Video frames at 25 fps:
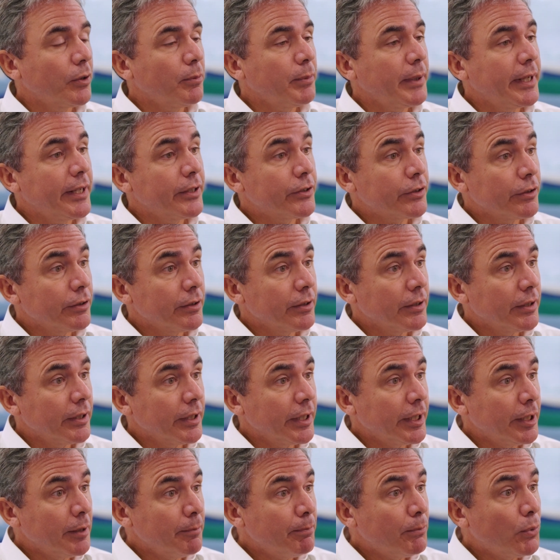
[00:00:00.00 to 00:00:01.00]
plays an
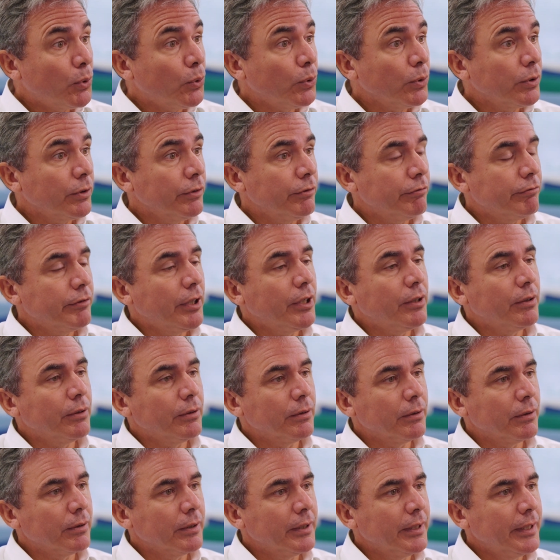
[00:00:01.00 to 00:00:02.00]
important
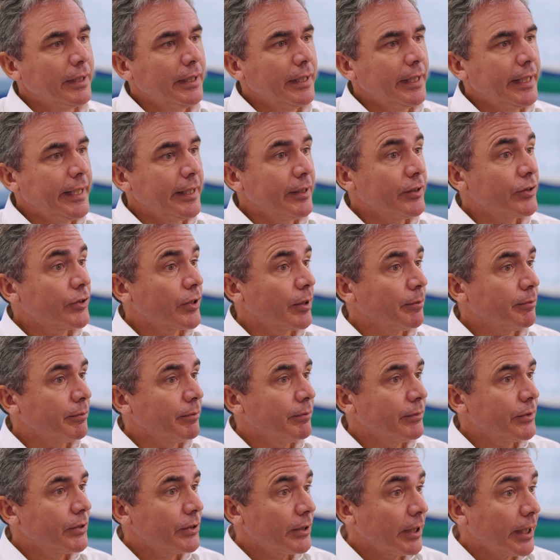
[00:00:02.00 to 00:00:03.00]
role in some
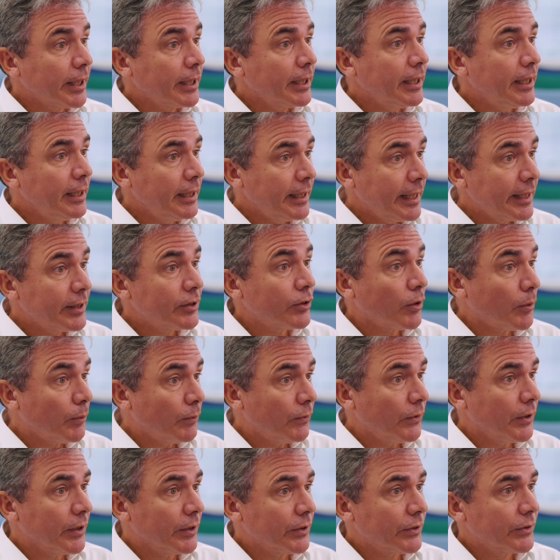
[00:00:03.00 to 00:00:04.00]
slightly less
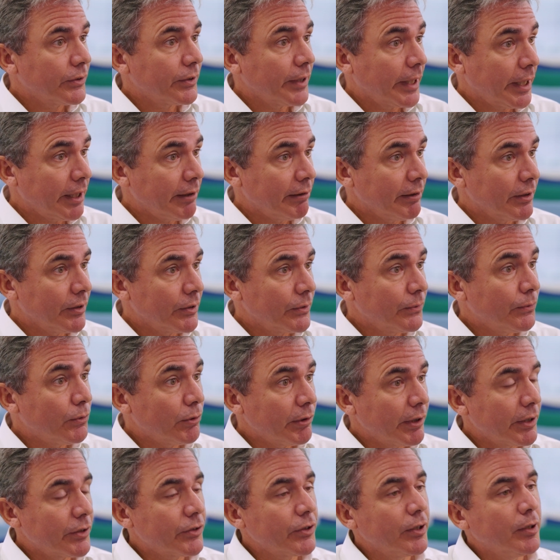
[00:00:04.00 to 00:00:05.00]
obvious areas. For
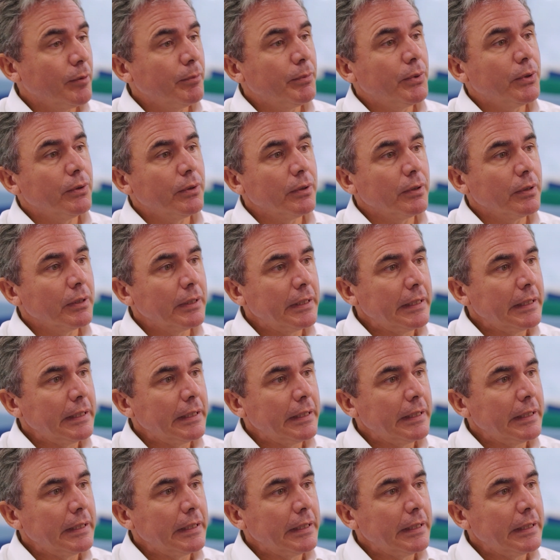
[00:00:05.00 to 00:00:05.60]
example,